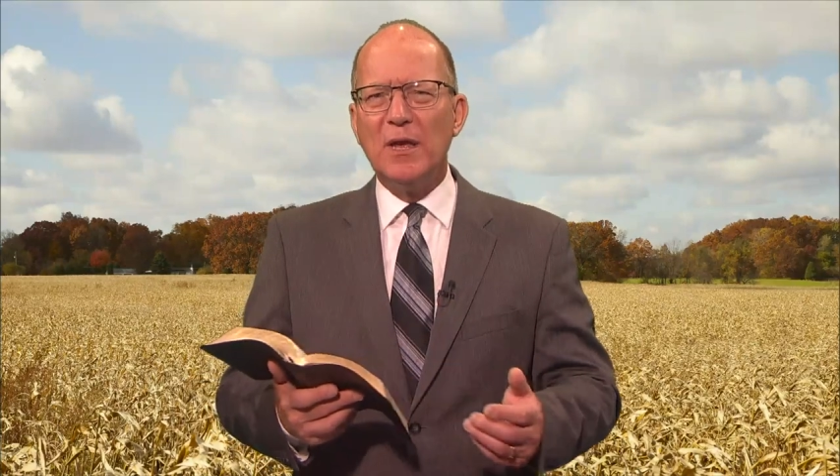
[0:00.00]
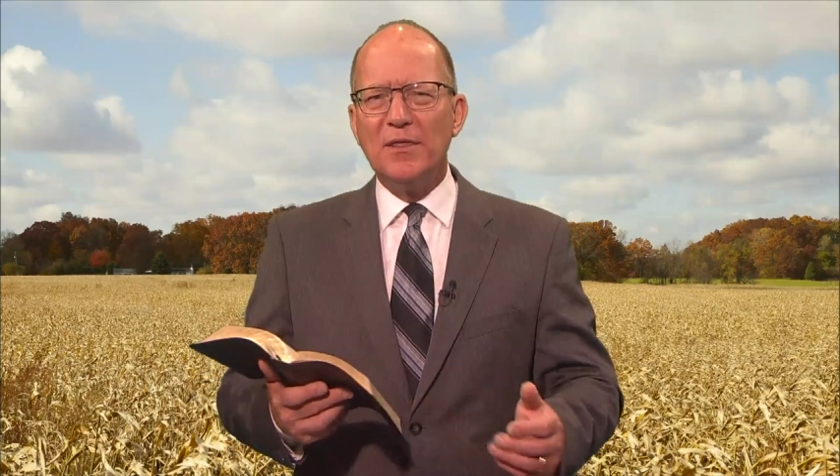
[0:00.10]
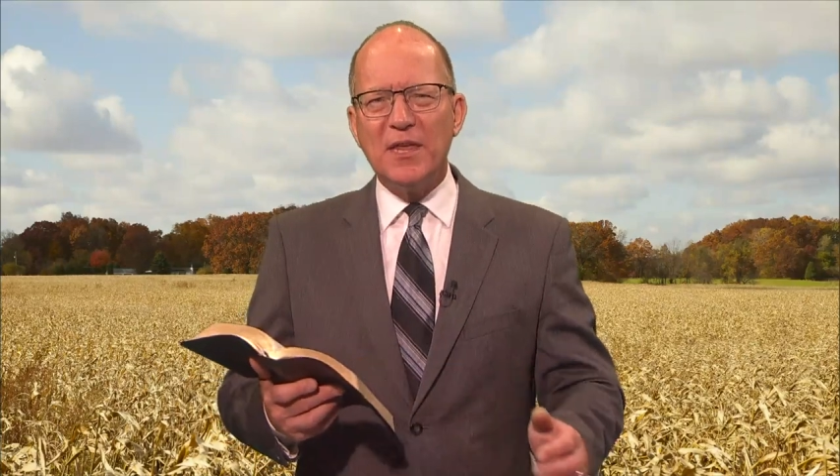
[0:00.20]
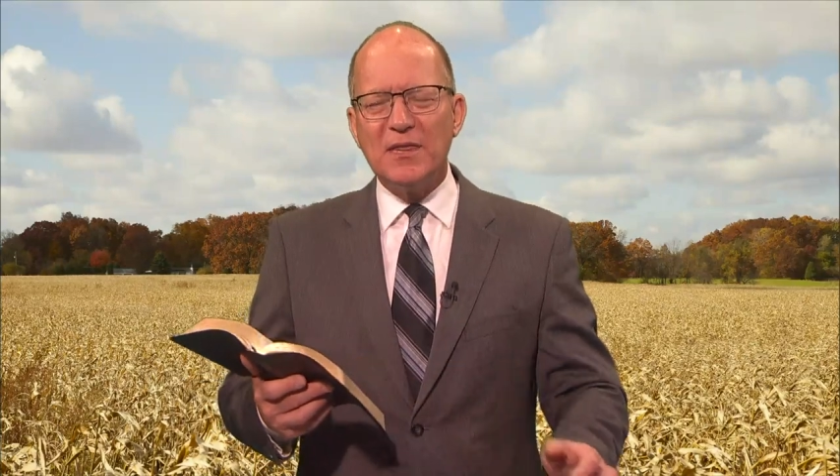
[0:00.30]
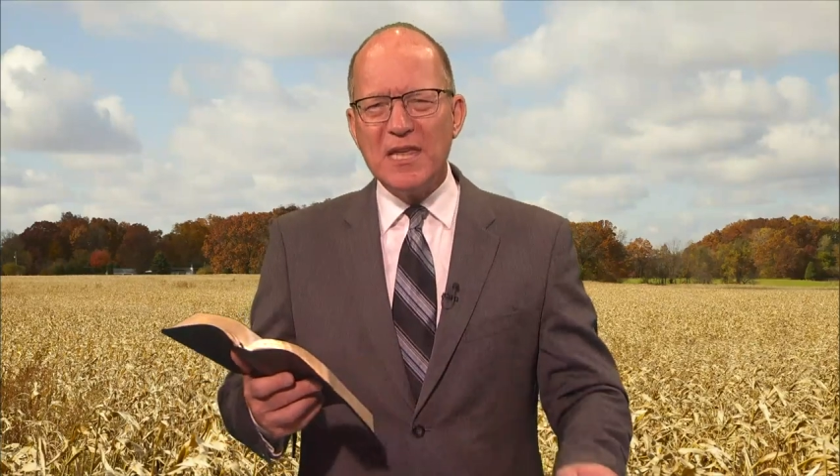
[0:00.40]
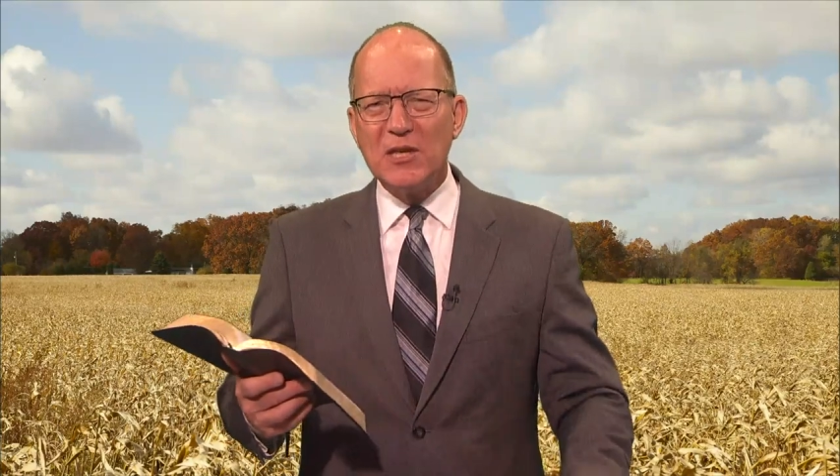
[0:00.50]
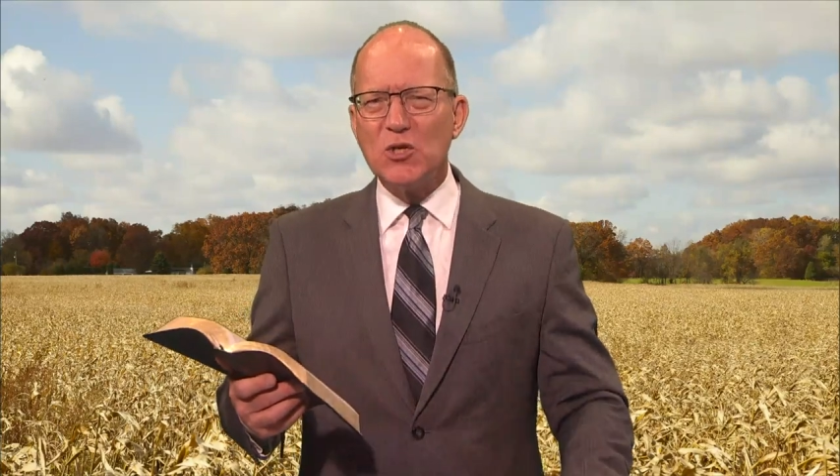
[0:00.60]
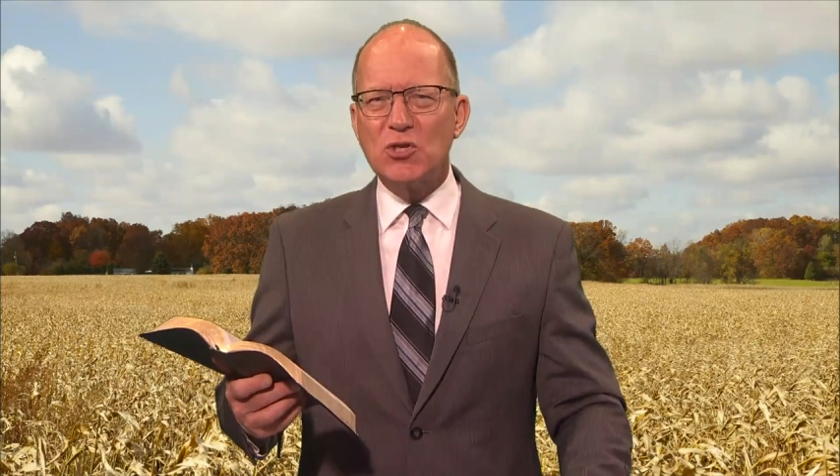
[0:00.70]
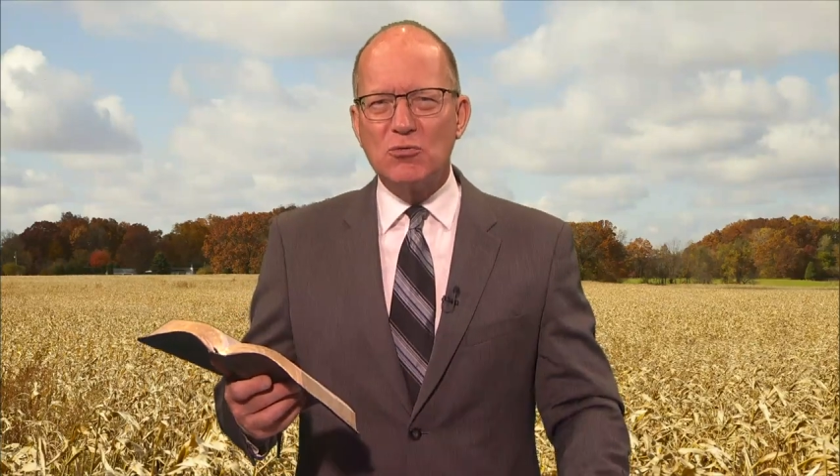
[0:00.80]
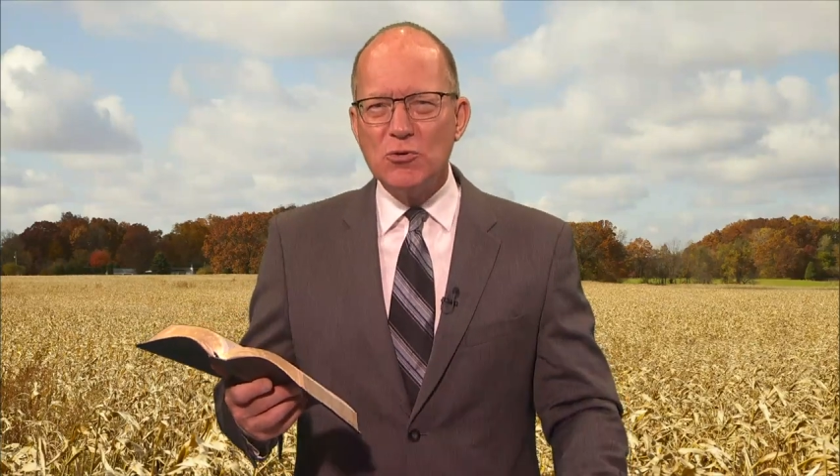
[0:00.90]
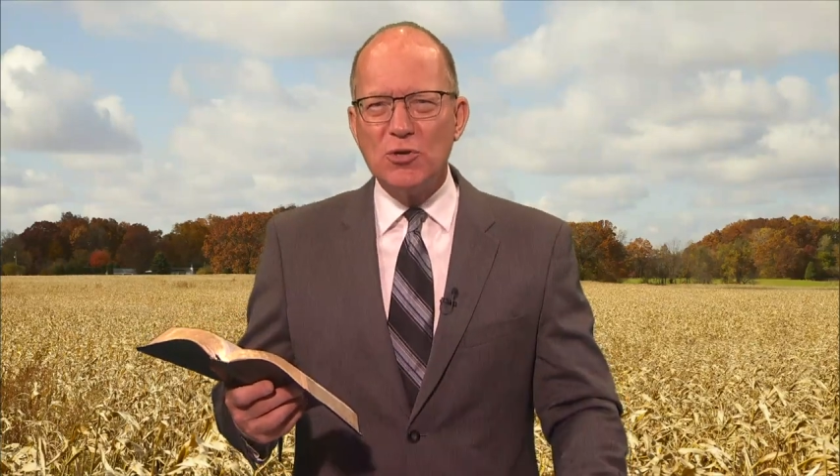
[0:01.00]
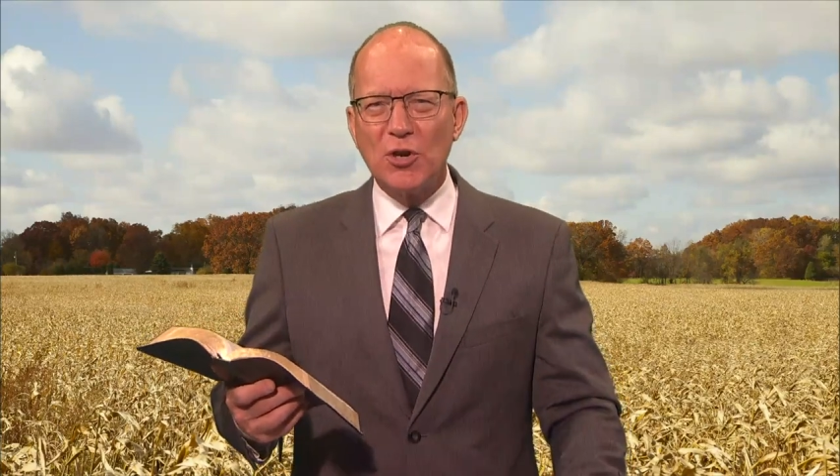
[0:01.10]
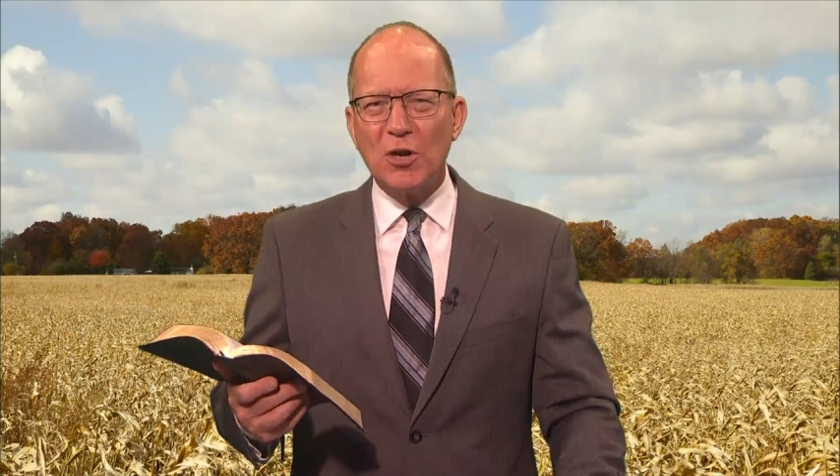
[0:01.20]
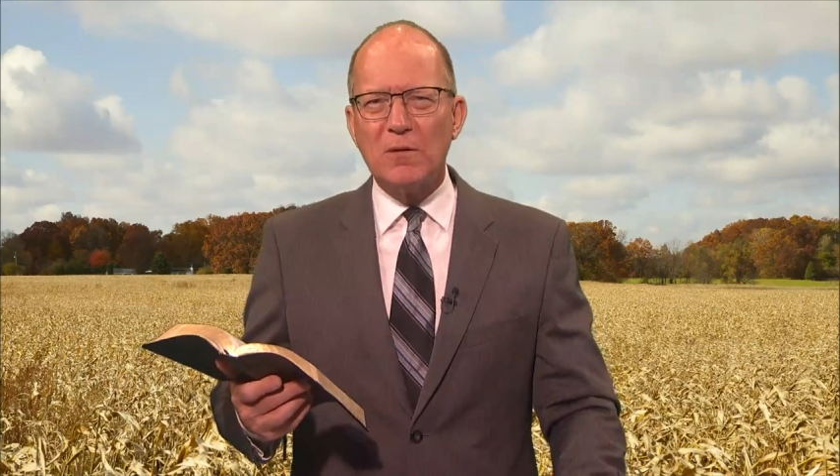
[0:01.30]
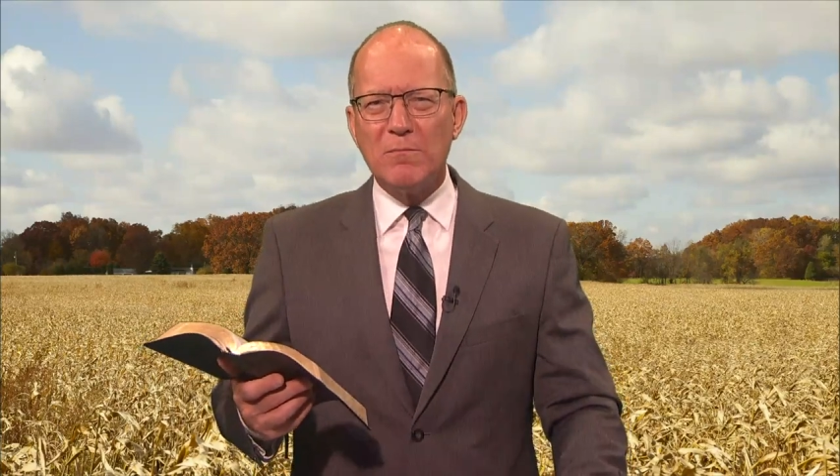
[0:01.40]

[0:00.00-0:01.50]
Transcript: that the intruder